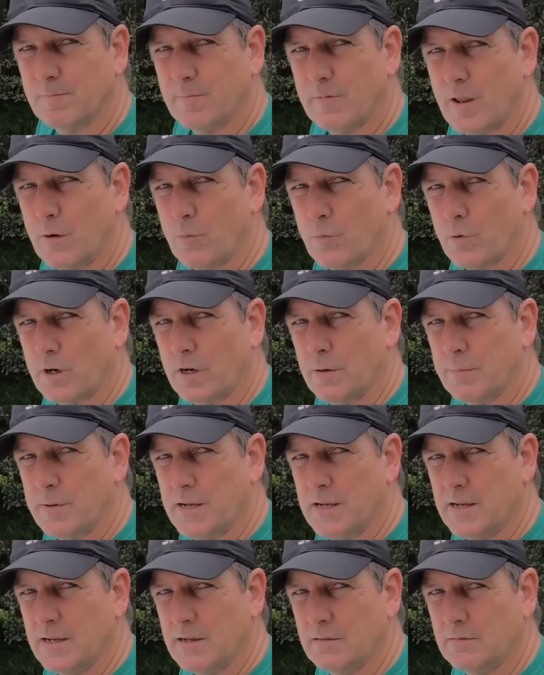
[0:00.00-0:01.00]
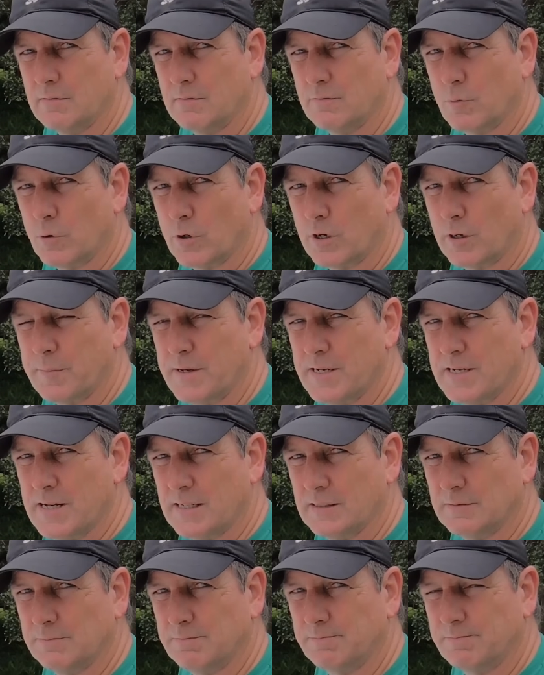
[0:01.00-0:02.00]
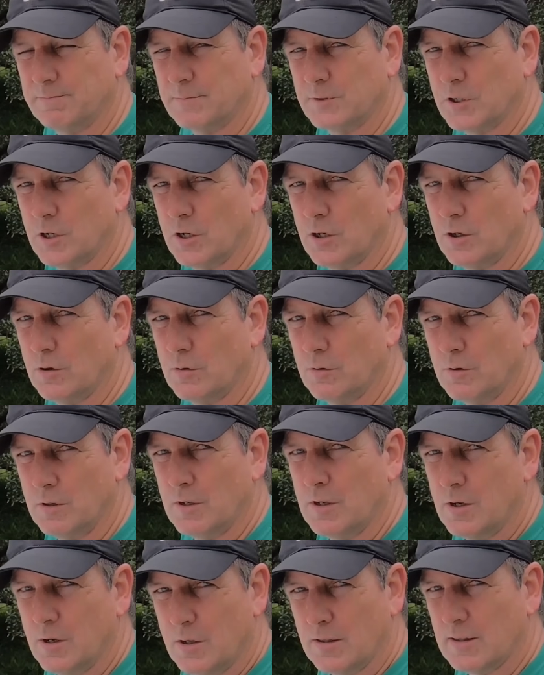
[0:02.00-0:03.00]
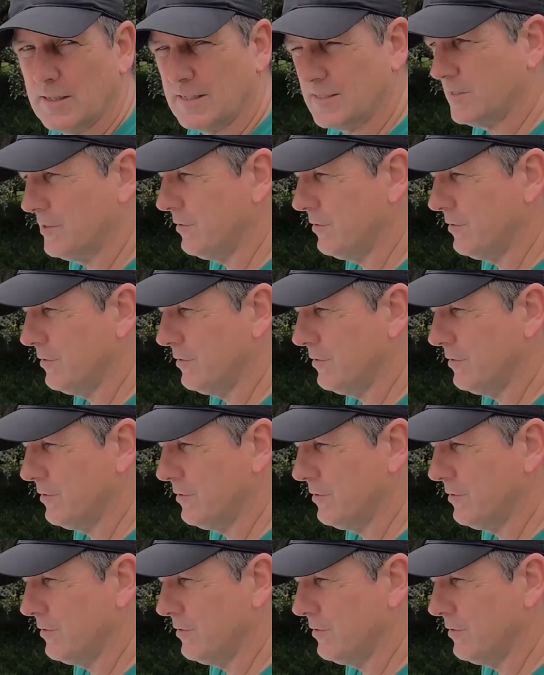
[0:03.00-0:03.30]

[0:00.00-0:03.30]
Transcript: then we're gonna be, we're gonna be done. So let's